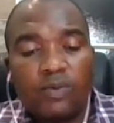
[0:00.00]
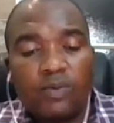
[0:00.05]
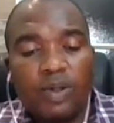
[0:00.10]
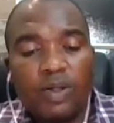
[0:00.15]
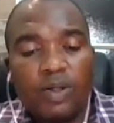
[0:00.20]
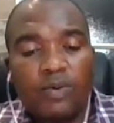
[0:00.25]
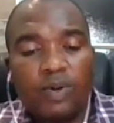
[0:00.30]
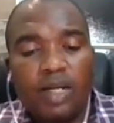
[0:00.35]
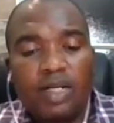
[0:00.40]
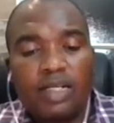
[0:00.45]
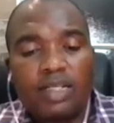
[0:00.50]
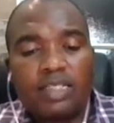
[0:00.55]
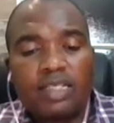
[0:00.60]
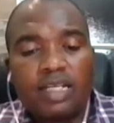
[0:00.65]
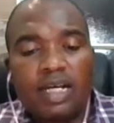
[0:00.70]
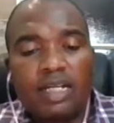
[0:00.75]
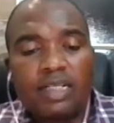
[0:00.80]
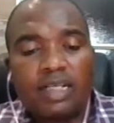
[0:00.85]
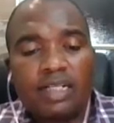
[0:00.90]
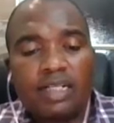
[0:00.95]
When one is
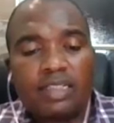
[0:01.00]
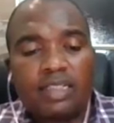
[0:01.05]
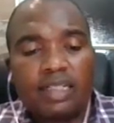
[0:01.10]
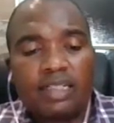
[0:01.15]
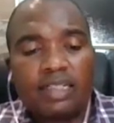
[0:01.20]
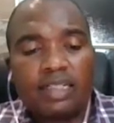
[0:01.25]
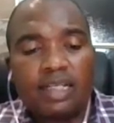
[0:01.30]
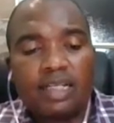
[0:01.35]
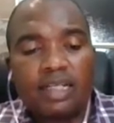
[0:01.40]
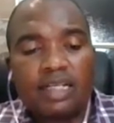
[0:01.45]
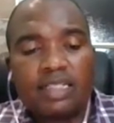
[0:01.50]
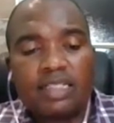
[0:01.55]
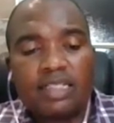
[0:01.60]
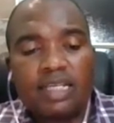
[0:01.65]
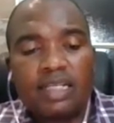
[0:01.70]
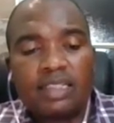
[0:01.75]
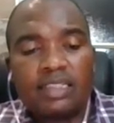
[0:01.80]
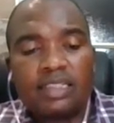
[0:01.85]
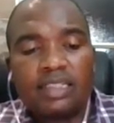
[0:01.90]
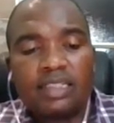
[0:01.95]
undertaking
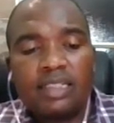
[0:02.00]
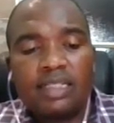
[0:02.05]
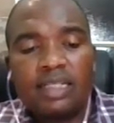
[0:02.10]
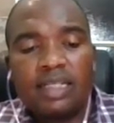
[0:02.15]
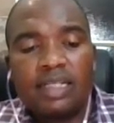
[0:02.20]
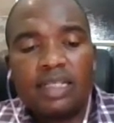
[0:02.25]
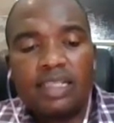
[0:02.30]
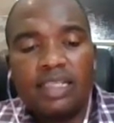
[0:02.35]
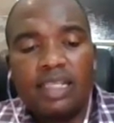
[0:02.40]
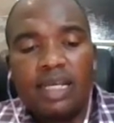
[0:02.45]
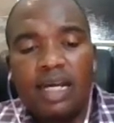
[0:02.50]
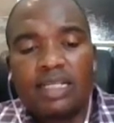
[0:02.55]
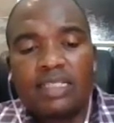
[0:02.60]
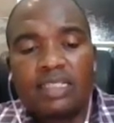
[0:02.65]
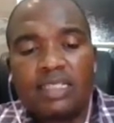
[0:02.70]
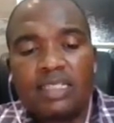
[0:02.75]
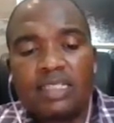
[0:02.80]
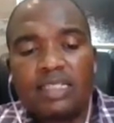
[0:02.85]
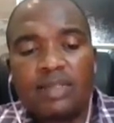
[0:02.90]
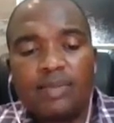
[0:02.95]
research, there are
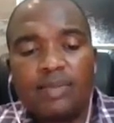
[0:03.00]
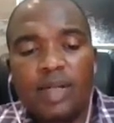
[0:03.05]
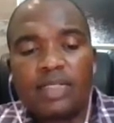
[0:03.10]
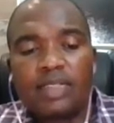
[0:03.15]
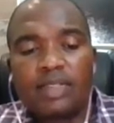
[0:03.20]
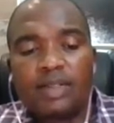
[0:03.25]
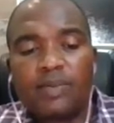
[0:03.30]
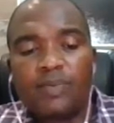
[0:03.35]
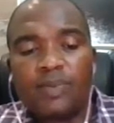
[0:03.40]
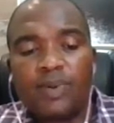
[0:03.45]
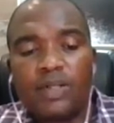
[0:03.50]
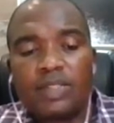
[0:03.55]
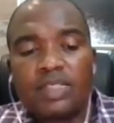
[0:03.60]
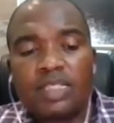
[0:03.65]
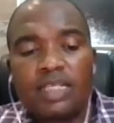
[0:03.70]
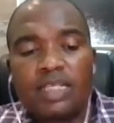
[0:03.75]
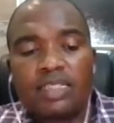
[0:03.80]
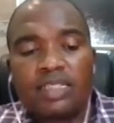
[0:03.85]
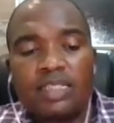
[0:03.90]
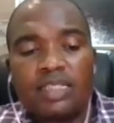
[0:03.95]
systematic
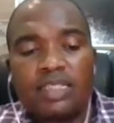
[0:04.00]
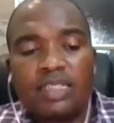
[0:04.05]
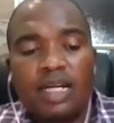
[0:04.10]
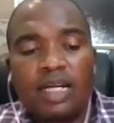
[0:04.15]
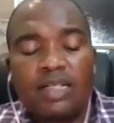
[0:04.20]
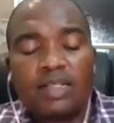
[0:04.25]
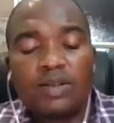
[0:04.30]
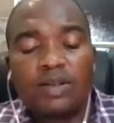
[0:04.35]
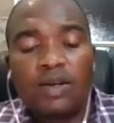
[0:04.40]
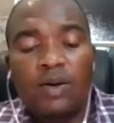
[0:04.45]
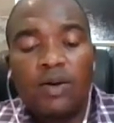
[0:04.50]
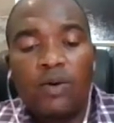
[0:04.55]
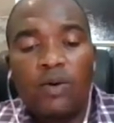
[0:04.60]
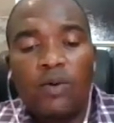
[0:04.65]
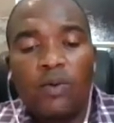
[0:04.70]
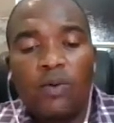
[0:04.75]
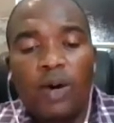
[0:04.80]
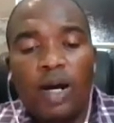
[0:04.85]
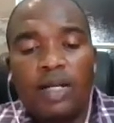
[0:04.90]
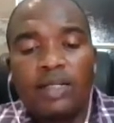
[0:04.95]
processes that
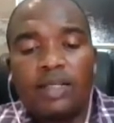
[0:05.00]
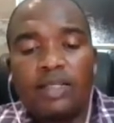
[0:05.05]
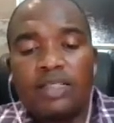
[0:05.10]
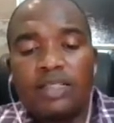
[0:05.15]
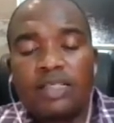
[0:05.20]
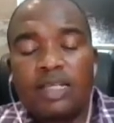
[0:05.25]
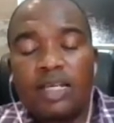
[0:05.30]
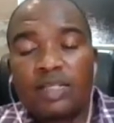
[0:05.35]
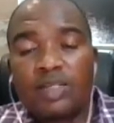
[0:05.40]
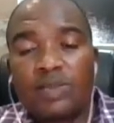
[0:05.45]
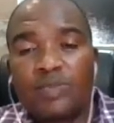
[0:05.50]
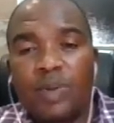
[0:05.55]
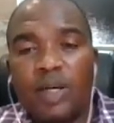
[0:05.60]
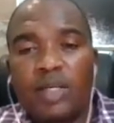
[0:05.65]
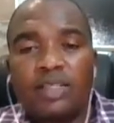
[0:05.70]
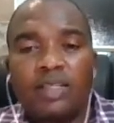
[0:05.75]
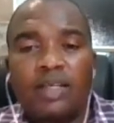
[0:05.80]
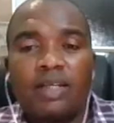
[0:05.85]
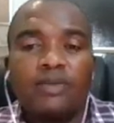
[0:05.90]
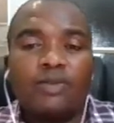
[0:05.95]
one is
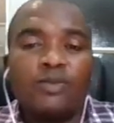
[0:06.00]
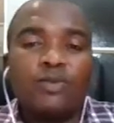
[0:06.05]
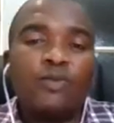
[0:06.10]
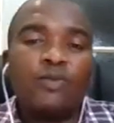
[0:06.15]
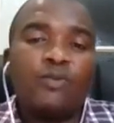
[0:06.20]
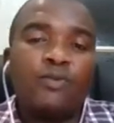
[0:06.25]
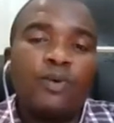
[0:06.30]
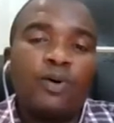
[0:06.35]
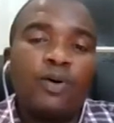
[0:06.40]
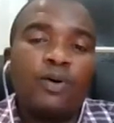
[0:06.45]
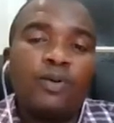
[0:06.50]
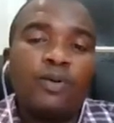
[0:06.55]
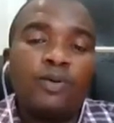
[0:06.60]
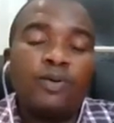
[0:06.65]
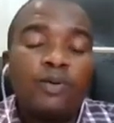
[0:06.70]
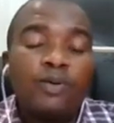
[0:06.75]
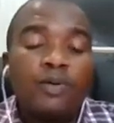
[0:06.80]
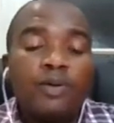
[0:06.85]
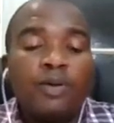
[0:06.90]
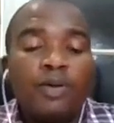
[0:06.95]
expected to follow,
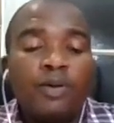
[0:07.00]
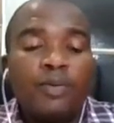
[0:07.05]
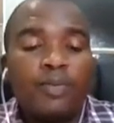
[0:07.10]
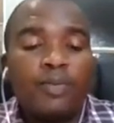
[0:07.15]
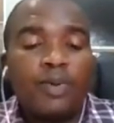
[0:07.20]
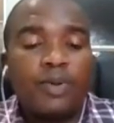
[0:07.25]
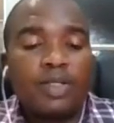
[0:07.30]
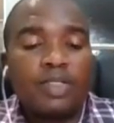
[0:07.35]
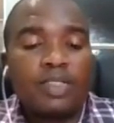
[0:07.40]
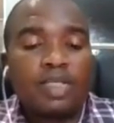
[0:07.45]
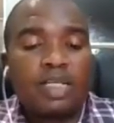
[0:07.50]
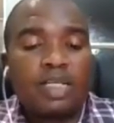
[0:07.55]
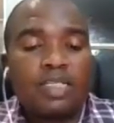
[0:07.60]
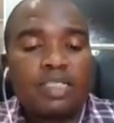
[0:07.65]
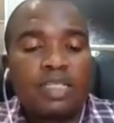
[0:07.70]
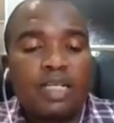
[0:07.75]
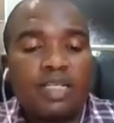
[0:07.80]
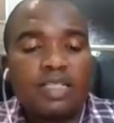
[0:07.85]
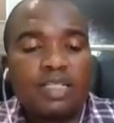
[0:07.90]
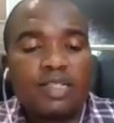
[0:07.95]
because the
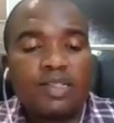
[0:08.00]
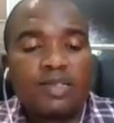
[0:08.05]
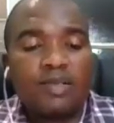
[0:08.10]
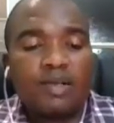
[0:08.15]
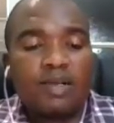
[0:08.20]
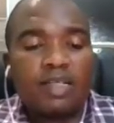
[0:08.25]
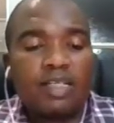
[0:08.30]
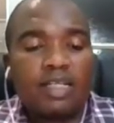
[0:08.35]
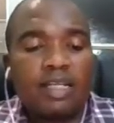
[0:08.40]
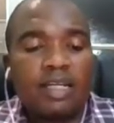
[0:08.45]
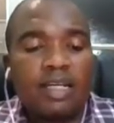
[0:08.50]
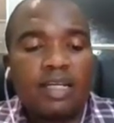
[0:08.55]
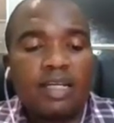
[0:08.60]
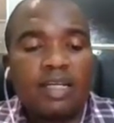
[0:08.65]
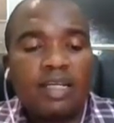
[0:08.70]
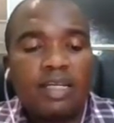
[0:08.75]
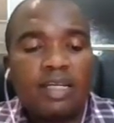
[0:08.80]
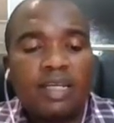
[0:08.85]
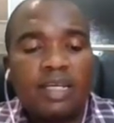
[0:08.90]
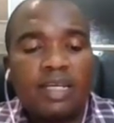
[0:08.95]
research is not
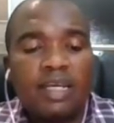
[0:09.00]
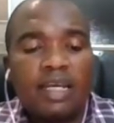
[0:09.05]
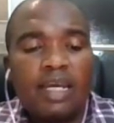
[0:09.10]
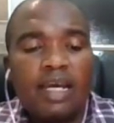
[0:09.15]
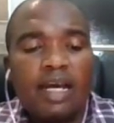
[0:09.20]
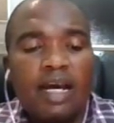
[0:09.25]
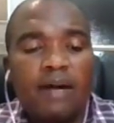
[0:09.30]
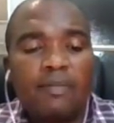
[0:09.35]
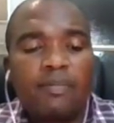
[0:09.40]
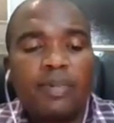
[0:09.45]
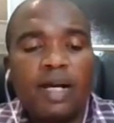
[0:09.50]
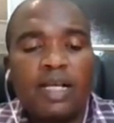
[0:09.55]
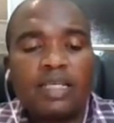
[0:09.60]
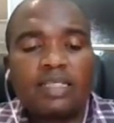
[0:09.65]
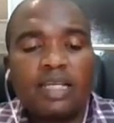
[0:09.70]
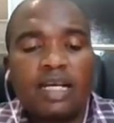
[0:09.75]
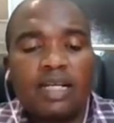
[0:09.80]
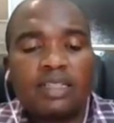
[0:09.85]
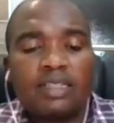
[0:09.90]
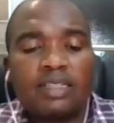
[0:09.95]
a
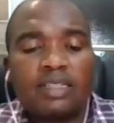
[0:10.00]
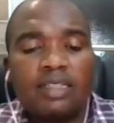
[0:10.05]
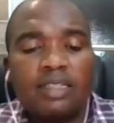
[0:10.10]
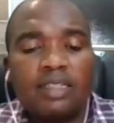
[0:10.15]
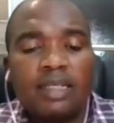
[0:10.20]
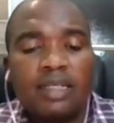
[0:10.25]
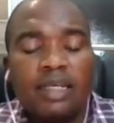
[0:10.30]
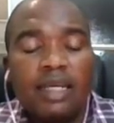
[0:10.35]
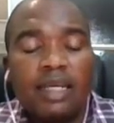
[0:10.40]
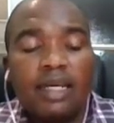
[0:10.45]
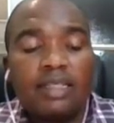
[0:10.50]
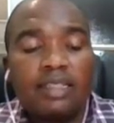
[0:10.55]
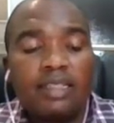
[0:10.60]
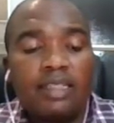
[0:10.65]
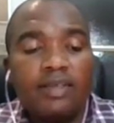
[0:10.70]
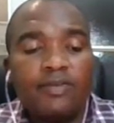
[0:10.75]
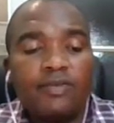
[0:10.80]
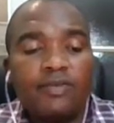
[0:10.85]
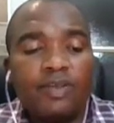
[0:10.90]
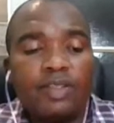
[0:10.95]
haphazard
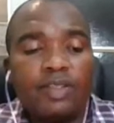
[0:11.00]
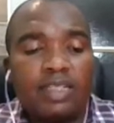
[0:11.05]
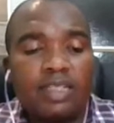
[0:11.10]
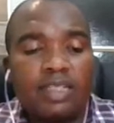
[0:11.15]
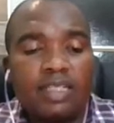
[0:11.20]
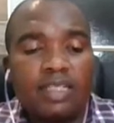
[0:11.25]
activity.